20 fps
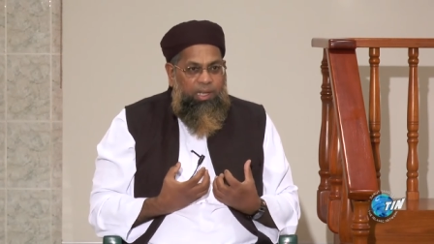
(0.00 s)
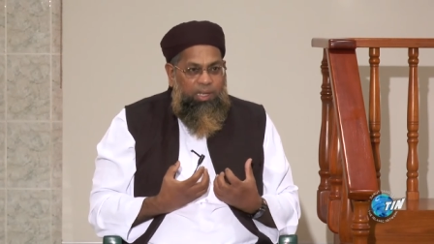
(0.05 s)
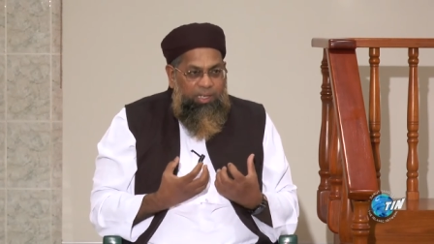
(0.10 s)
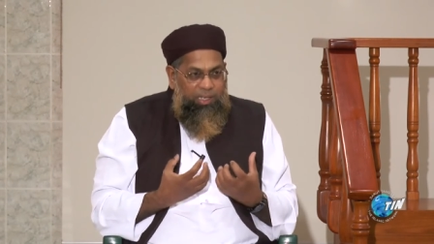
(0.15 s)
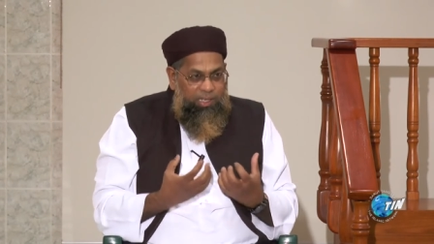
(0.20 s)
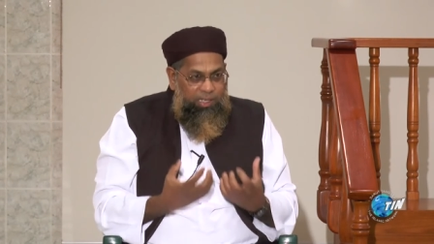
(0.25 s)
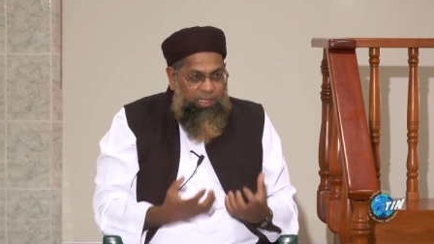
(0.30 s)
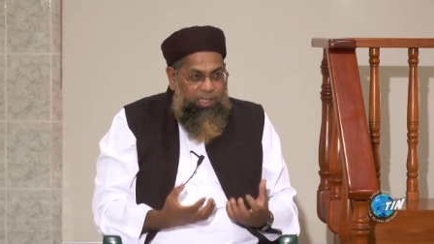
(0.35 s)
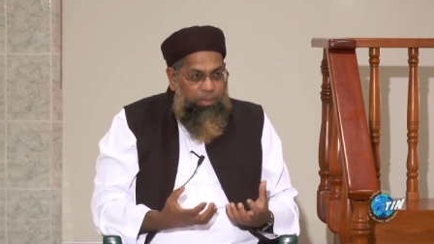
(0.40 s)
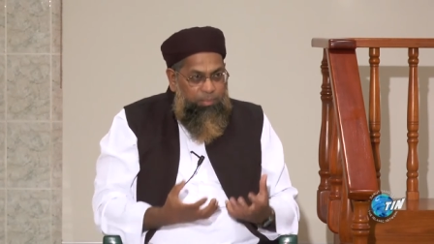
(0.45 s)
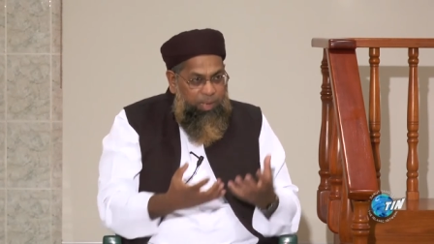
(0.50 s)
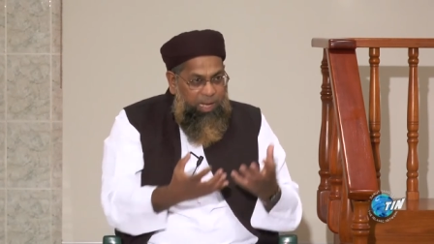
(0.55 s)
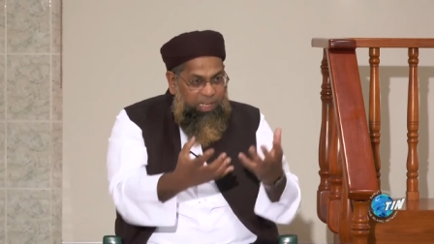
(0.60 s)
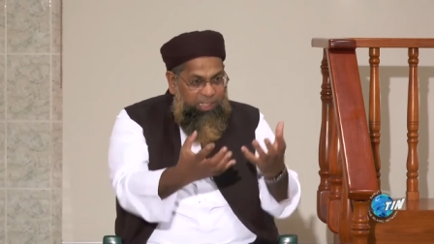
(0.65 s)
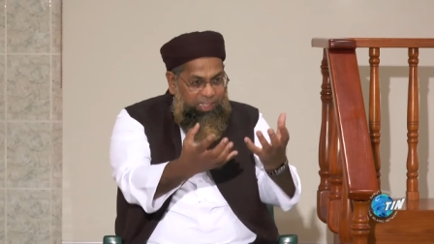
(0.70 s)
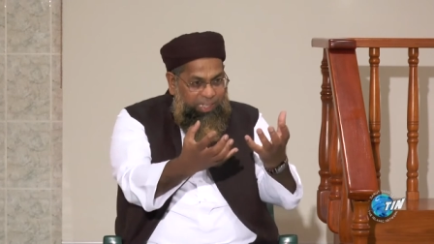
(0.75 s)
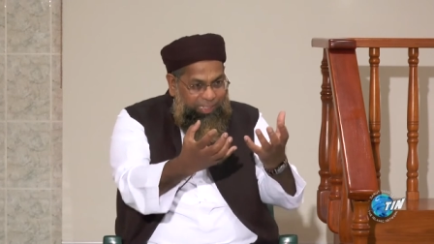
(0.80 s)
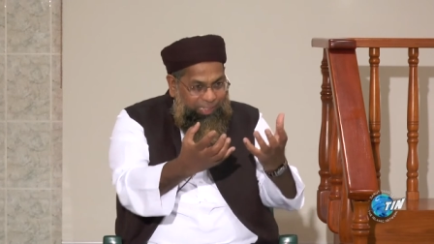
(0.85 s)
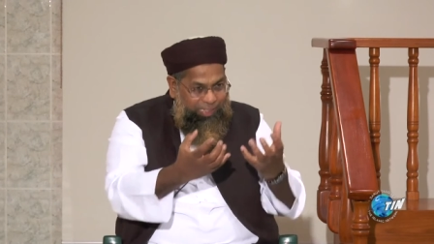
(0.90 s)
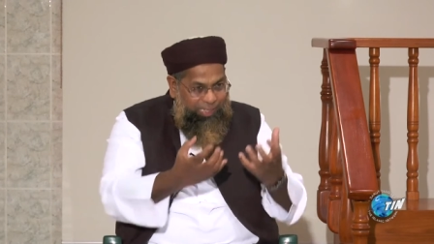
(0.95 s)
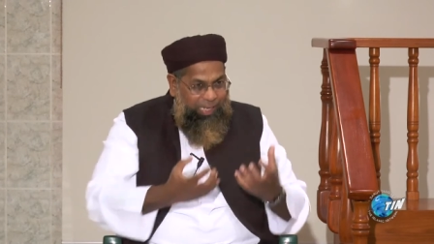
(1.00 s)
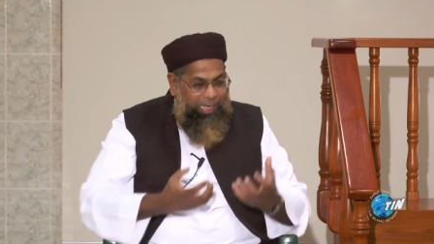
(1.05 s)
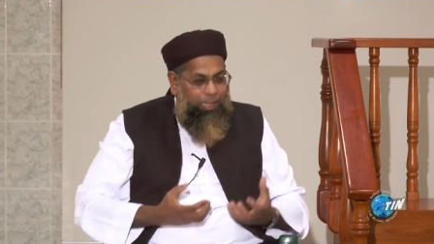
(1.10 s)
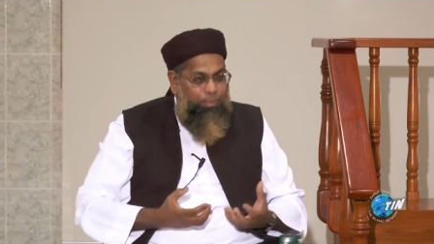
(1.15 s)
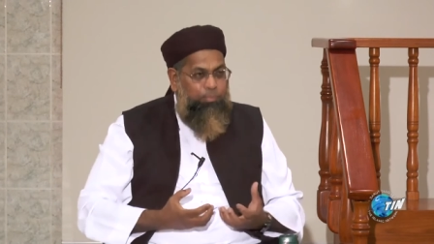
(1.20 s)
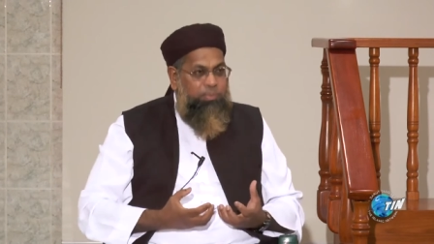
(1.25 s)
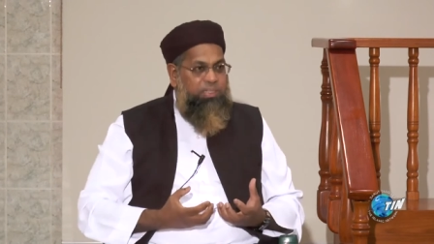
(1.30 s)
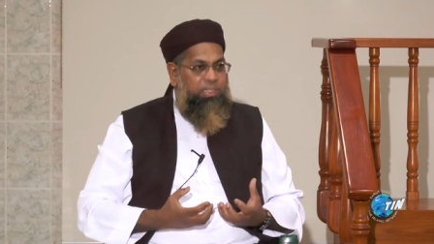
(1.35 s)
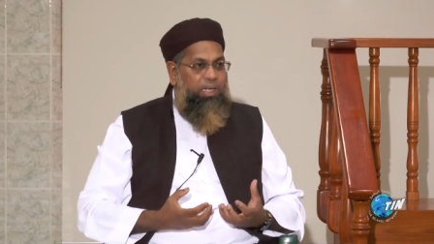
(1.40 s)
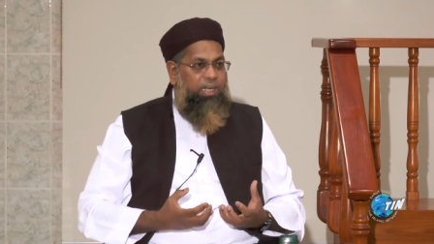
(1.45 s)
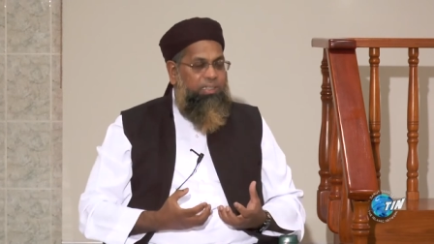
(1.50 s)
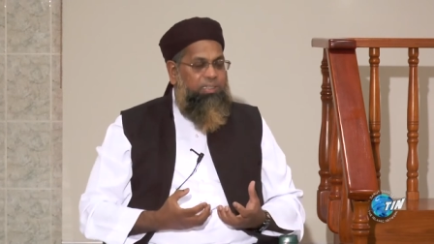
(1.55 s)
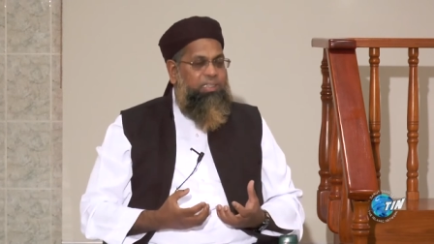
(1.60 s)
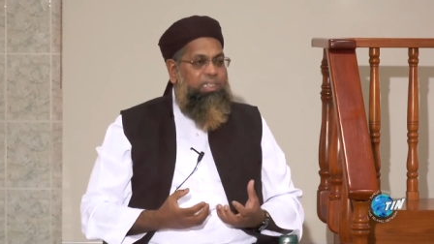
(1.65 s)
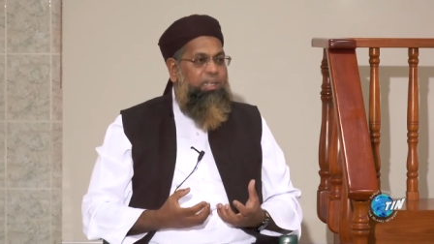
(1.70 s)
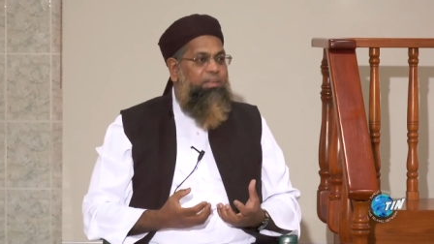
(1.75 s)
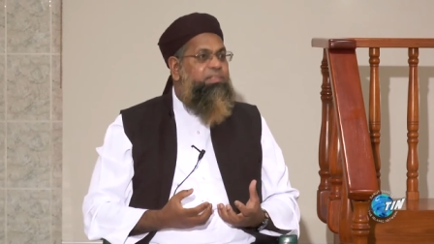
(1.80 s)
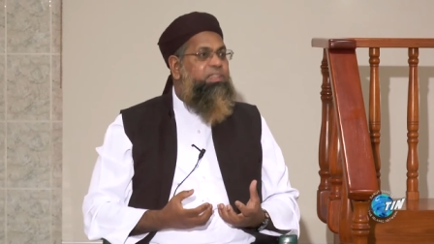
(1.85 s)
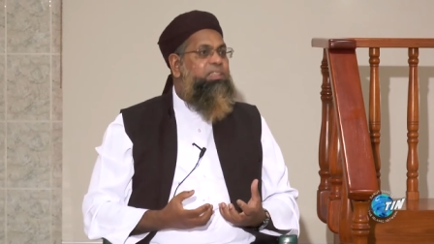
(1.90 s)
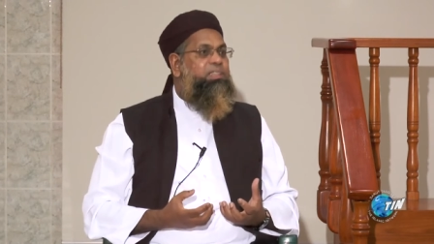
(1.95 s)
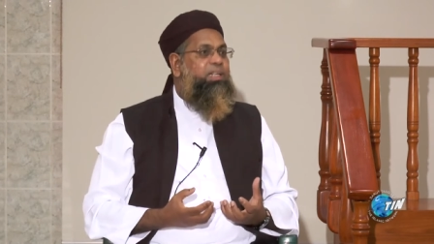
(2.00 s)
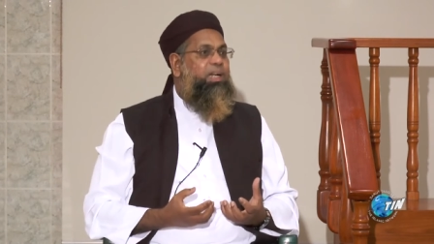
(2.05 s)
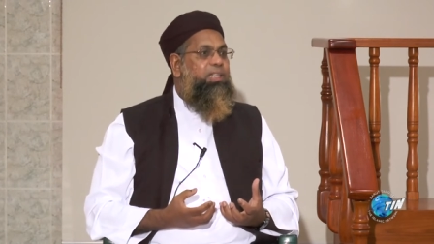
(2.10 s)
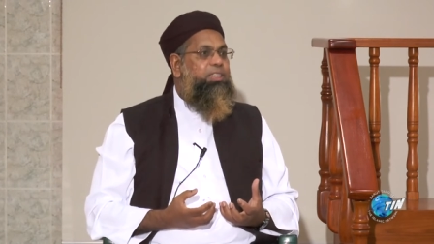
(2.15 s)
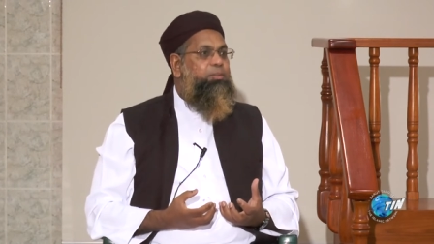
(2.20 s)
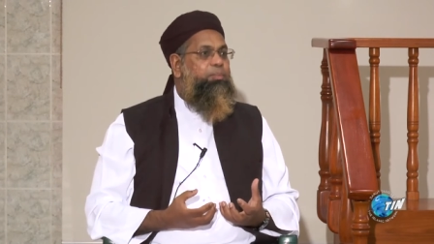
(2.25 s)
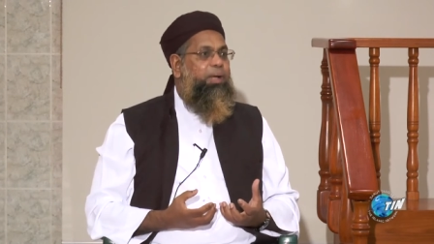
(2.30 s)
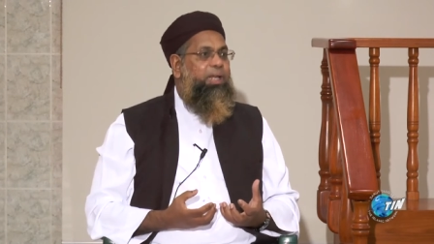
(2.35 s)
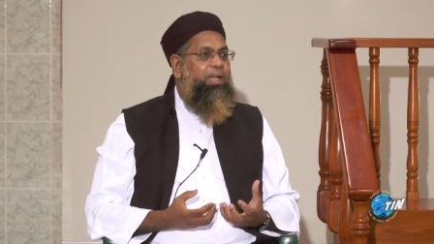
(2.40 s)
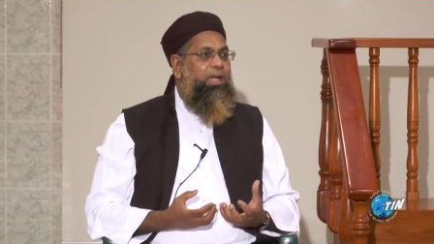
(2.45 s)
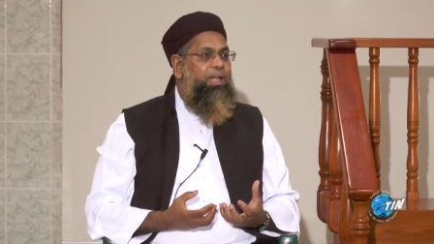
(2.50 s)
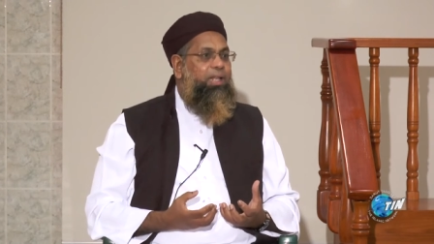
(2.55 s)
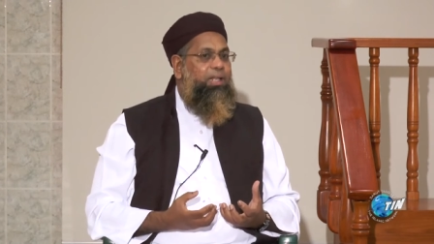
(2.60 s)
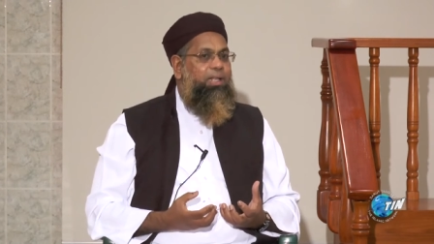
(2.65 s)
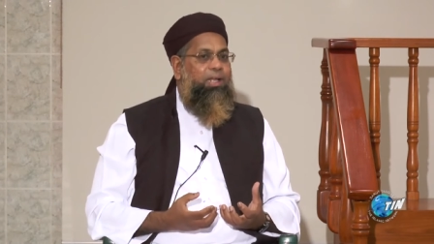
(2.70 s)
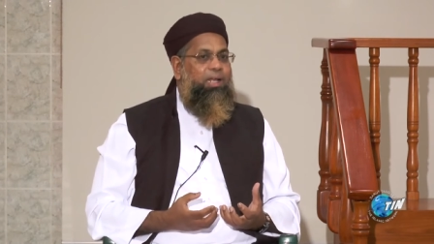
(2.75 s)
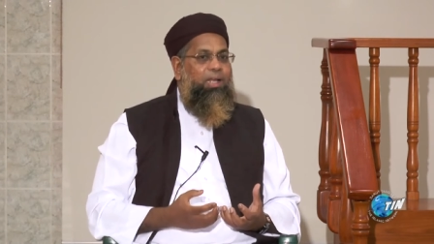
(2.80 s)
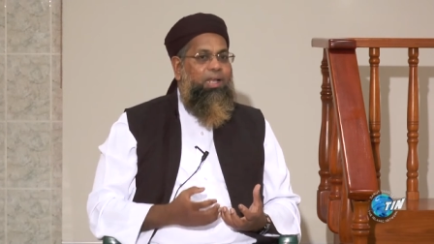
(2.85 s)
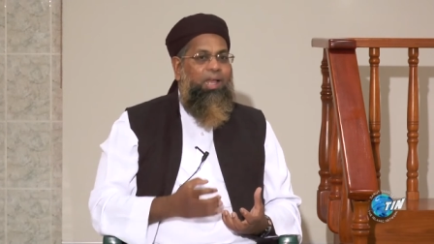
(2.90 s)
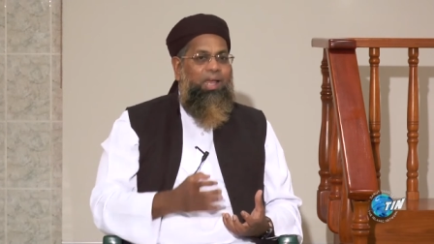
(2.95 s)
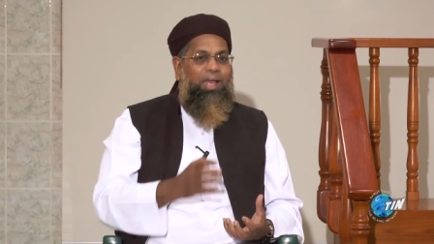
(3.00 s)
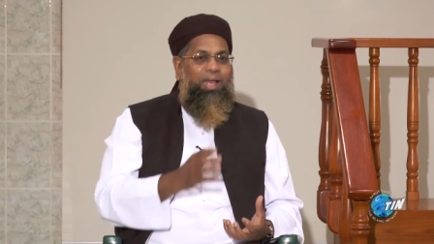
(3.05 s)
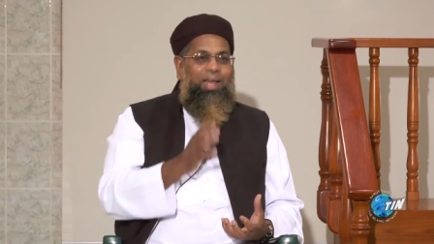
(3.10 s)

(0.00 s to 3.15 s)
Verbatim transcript: the Iman that came to us, given to us by Allah,